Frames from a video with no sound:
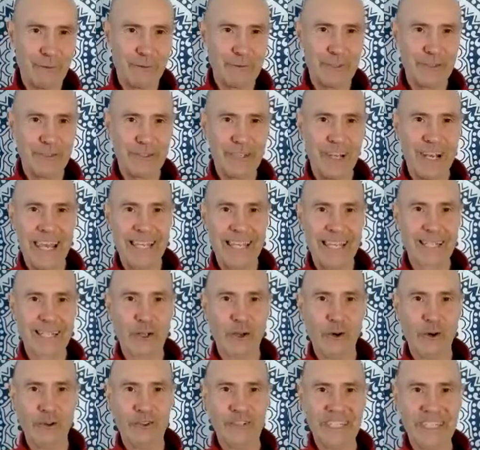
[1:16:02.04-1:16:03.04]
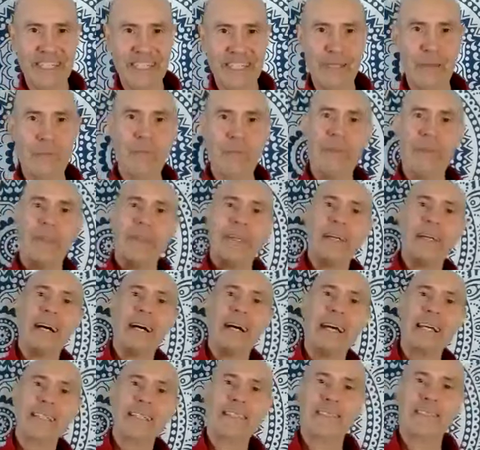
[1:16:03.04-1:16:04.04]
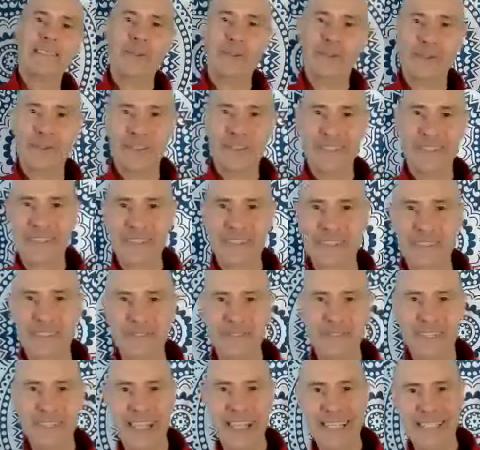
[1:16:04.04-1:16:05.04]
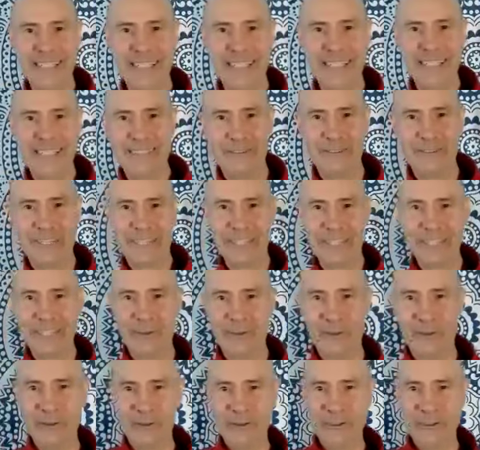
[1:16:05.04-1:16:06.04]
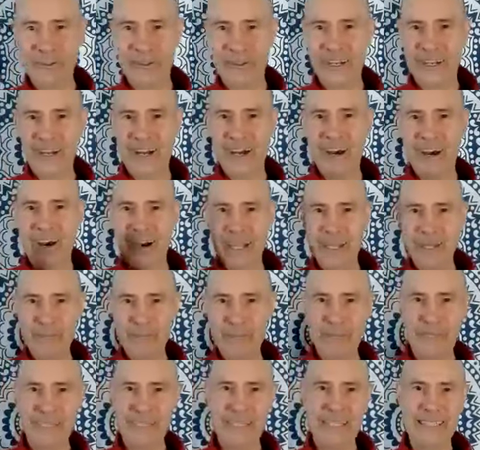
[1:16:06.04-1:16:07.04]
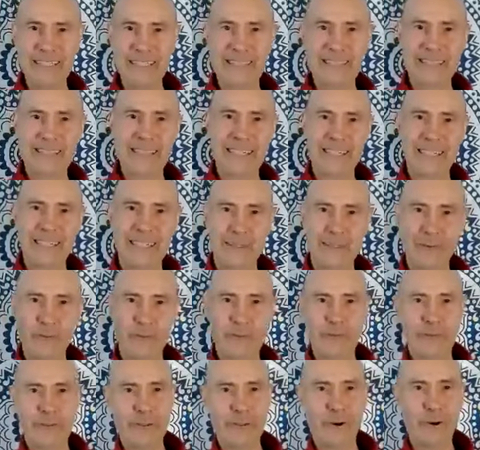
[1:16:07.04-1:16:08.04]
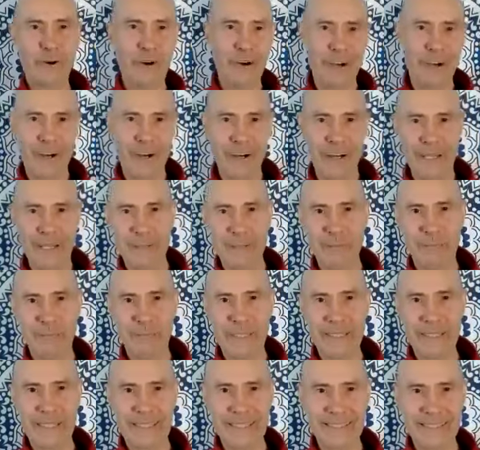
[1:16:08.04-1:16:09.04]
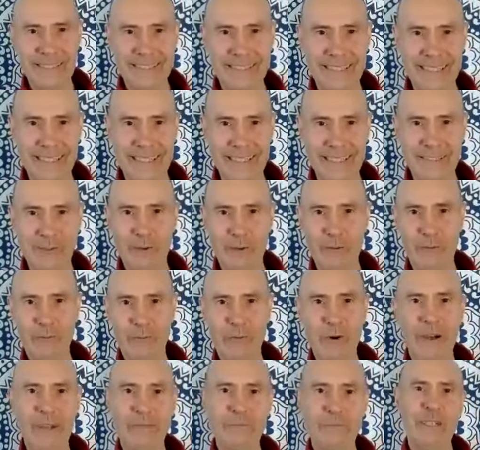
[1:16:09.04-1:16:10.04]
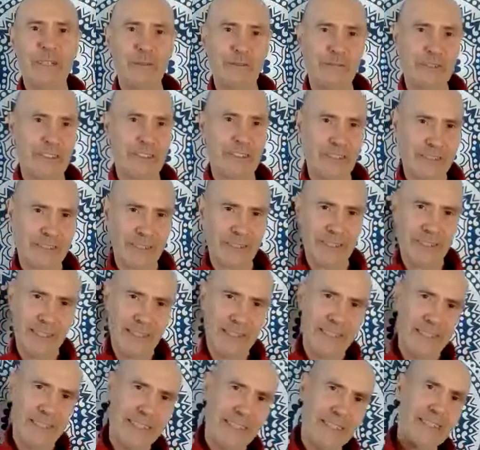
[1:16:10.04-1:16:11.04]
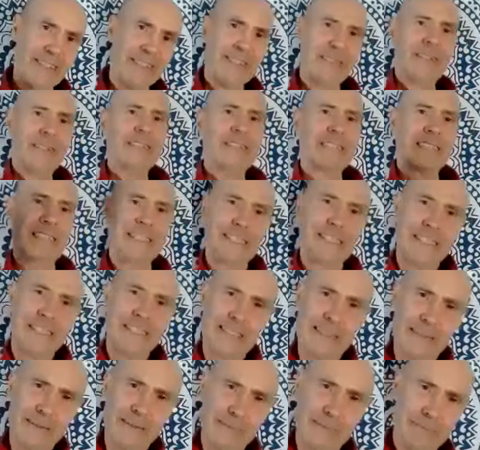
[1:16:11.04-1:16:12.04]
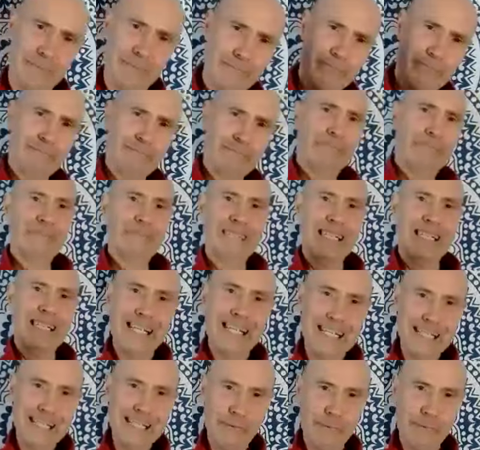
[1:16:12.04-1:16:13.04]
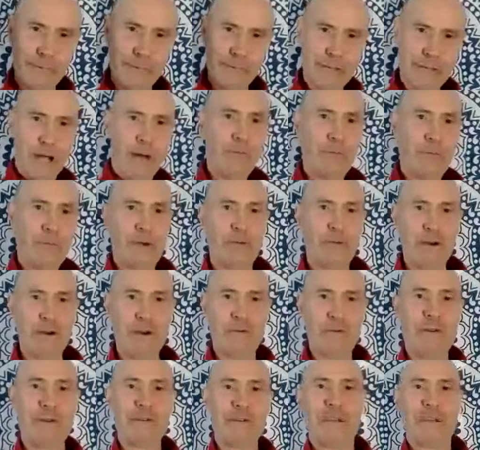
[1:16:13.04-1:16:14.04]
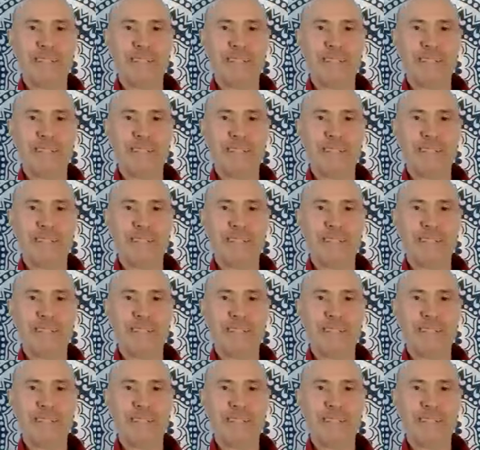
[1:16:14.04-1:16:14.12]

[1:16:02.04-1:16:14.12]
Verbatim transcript: We'll just let God in, and or the creator in, or the higher beings in, or your higher beings in, or what. We'll just fucking let it all come through.